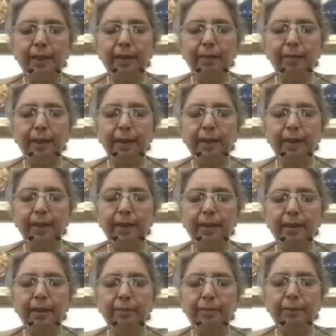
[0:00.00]
abiding
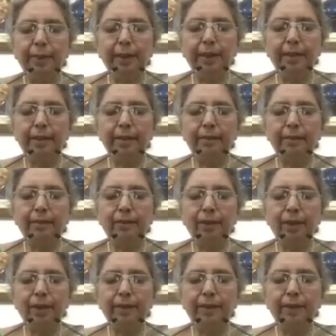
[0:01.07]
compassion for
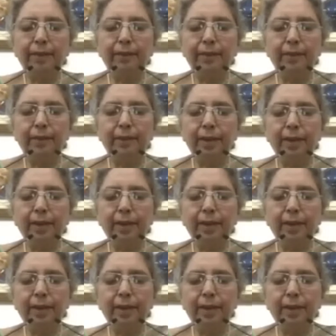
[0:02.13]
everyone